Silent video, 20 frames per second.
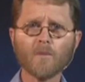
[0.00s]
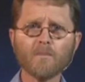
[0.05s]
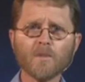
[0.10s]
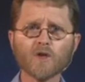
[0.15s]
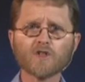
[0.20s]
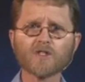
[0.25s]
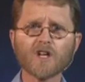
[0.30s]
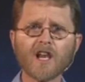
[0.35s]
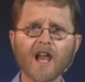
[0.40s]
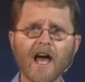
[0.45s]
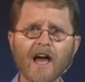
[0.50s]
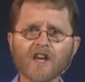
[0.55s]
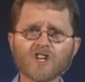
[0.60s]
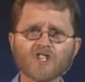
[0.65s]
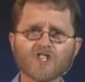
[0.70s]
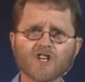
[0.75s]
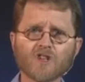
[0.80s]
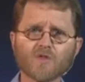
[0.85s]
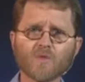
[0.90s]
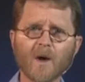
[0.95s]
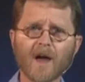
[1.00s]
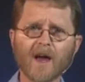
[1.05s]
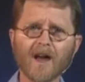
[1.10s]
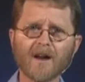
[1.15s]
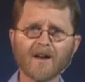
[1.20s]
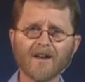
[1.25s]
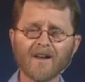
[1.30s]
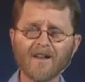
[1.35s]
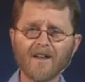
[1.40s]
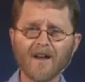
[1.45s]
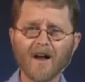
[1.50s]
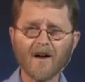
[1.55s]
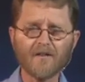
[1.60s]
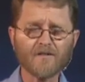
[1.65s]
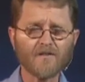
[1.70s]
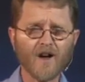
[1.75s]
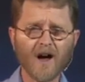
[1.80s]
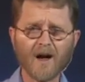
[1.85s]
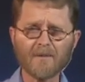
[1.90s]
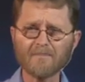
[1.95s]
mutilation, where I
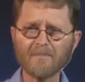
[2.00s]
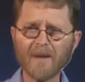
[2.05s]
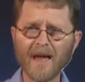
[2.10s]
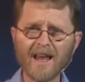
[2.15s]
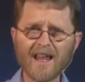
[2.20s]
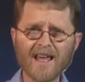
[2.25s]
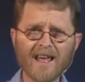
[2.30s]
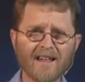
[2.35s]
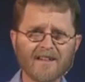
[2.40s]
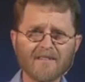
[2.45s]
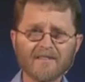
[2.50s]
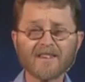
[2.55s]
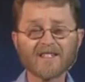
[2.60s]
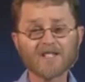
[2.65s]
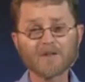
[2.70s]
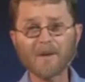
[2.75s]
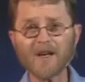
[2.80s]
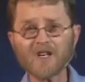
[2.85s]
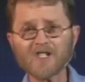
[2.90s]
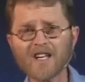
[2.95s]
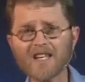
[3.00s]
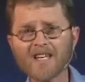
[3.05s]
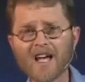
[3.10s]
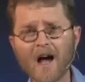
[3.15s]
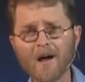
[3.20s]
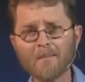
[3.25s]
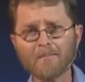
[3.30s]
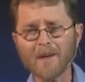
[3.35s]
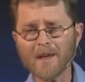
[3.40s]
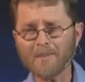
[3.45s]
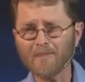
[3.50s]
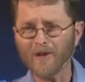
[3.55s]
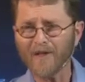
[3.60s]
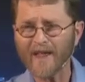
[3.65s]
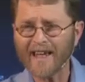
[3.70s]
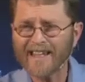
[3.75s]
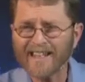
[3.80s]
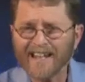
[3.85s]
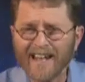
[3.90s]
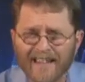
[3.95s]
found many, especially young people,
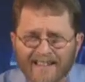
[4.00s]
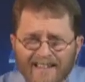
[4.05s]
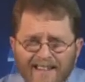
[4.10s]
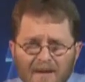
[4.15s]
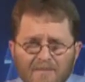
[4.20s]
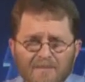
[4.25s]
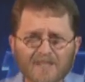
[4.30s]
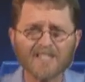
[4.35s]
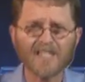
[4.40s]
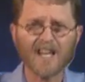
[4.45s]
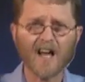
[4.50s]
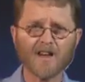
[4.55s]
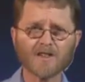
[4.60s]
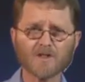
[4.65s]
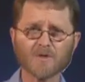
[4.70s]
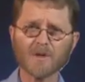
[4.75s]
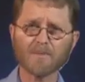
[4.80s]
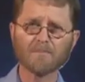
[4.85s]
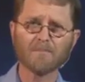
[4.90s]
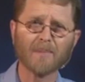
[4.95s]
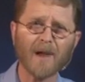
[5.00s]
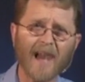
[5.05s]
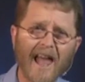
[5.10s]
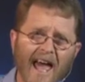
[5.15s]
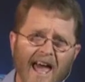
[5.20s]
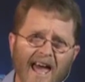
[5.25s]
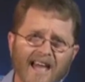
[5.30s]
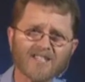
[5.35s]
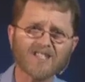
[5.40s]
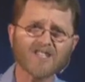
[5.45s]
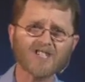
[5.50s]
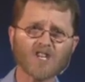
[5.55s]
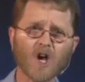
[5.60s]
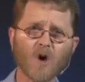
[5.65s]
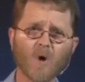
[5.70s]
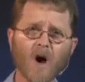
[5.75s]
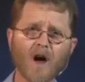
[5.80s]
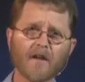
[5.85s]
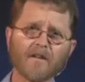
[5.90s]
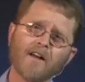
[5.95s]
they cut themselves with blades and
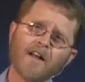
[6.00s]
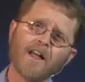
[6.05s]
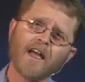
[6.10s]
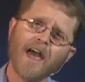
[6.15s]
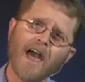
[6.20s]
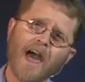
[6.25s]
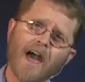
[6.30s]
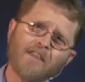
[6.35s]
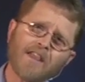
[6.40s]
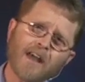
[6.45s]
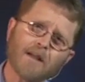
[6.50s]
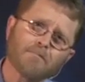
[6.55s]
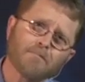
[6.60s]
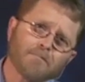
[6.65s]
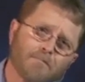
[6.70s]
so on. And the